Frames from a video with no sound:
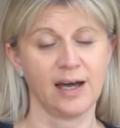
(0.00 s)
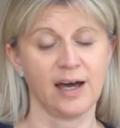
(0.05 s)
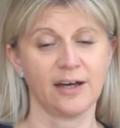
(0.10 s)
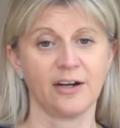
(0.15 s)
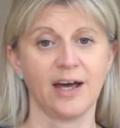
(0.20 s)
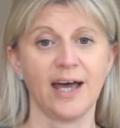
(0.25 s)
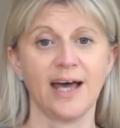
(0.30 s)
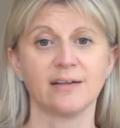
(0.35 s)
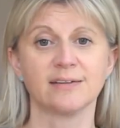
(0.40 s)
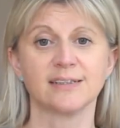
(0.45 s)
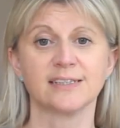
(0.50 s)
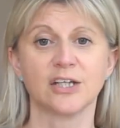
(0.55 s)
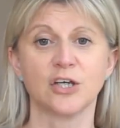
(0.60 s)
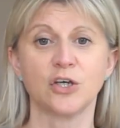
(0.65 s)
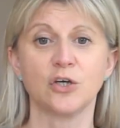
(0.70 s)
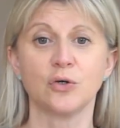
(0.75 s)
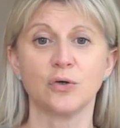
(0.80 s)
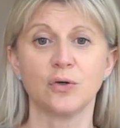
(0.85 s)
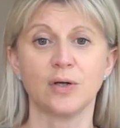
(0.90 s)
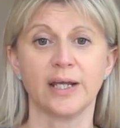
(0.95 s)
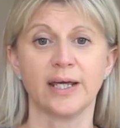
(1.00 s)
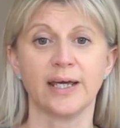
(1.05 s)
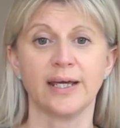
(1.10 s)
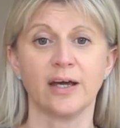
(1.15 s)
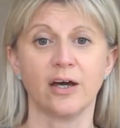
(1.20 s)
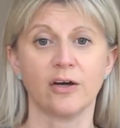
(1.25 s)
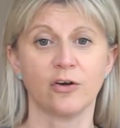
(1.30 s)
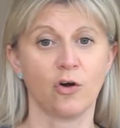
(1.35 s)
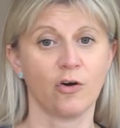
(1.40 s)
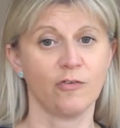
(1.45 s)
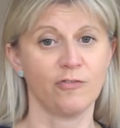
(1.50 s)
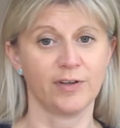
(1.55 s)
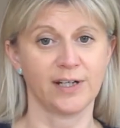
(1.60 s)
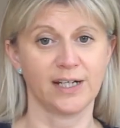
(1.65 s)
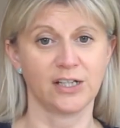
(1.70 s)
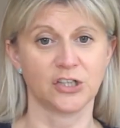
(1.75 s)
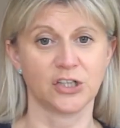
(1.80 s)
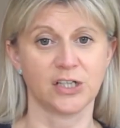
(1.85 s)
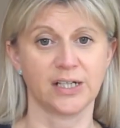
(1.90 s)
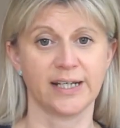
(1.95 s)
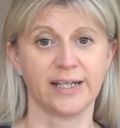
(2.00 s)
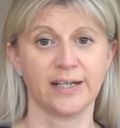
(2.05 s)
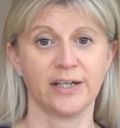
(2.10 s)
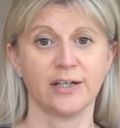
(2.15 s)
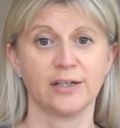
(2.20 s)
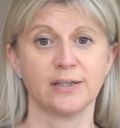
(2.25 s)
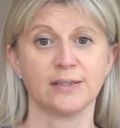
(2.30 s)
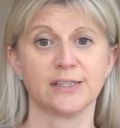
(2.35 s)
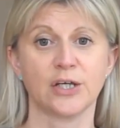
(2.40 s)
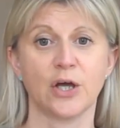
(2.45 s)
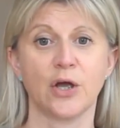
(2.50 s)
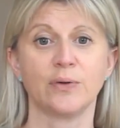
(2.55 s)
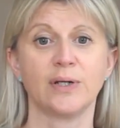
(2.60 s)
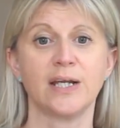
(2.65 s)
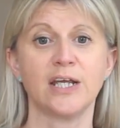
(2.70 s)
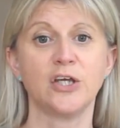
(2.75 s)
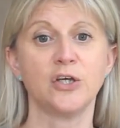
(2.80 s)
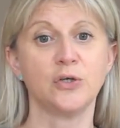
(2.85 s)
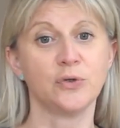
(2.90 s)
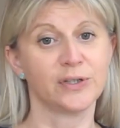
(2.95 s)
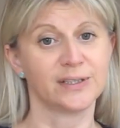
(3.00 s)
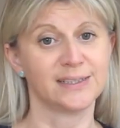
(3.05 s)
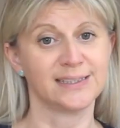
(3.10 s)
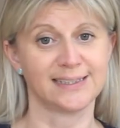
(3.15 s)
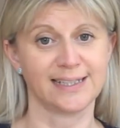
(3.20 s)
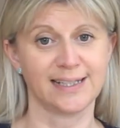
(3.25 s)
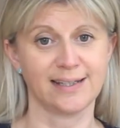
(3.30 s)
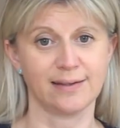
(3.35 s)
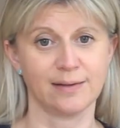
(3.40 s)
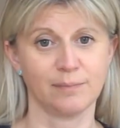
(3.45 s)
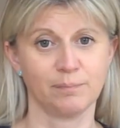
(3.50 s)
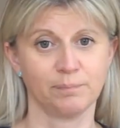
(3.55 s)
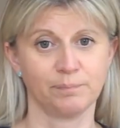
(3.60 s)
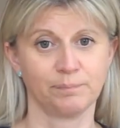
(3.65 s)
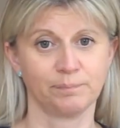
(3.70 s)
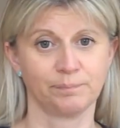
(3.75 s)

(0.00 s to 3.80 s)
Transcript: and are held securely and confidentially so only you can see them.